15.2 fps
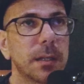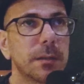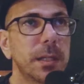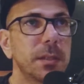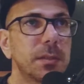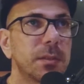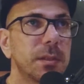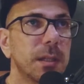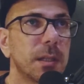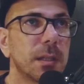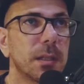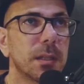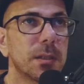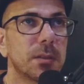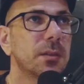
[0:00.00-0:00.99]
The next thing
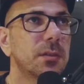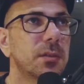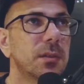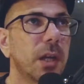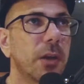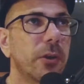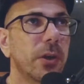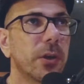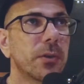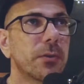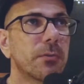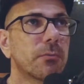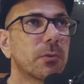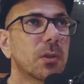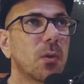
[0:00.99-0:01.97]
is
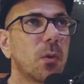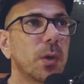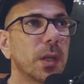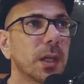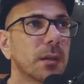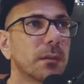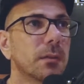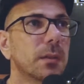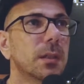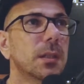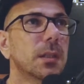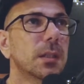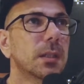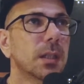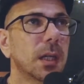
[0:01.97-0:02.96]
stereo recording
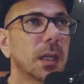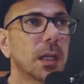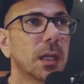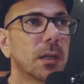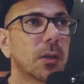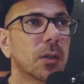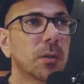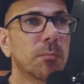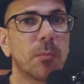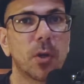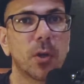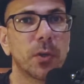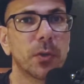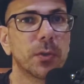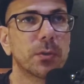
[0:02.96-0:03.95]
uh, on a
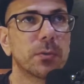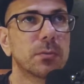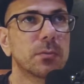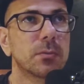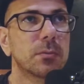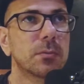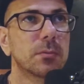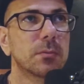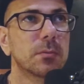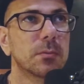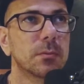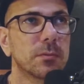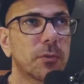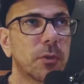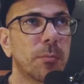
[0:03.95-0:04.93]
mono
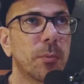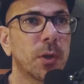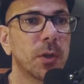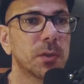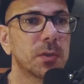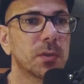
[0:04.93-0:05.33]
for a mono